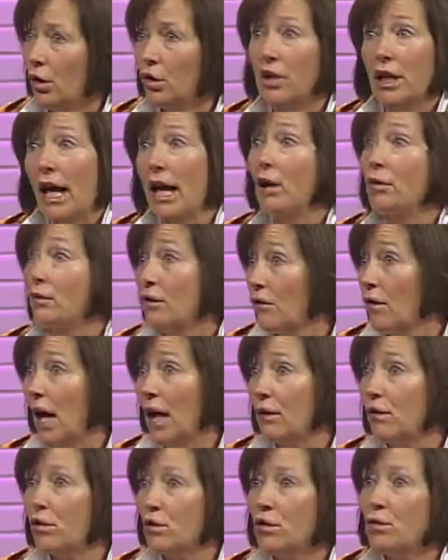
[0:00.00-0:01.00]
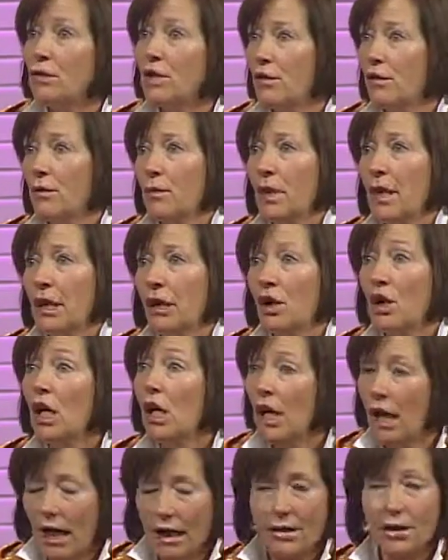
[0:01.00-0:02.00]
down five rooms from there
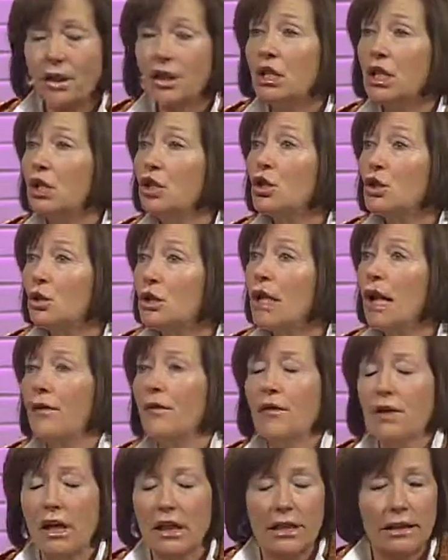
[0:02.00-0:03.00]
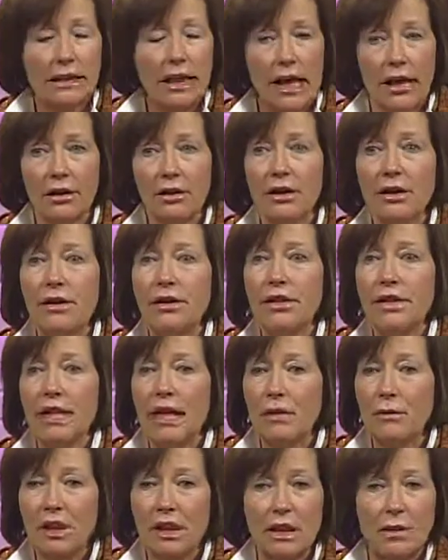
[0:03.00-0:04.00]
I think teachers have exactly the
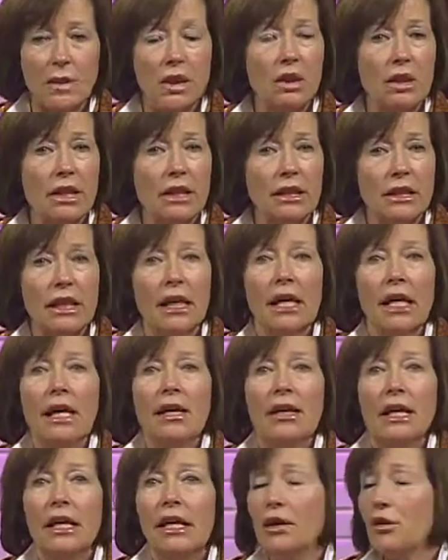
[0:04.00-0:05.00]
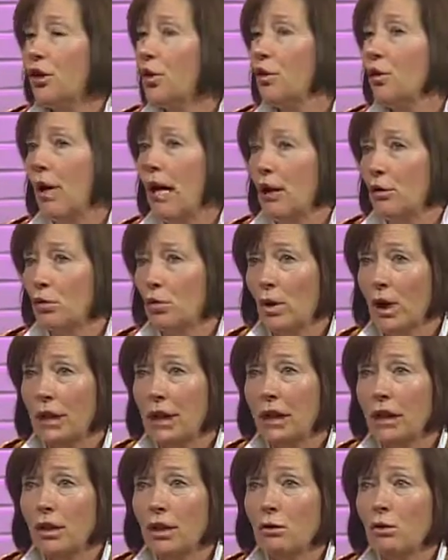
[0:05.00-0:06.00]
same experience they hit the ground
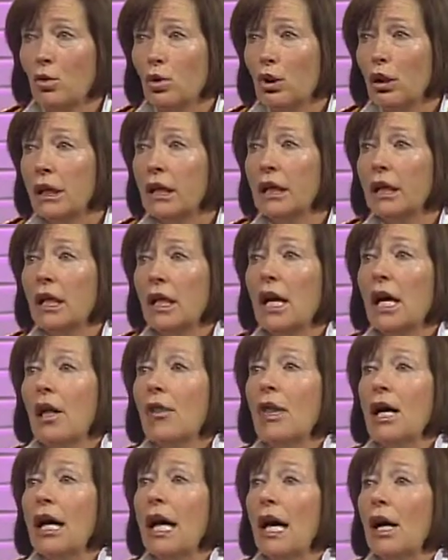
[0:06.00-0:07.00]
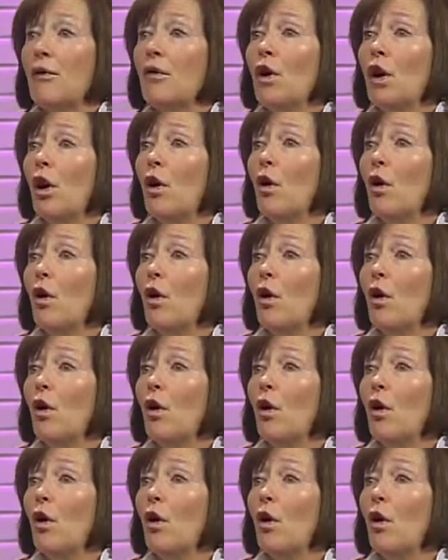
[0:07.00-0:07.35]
running in the morning they have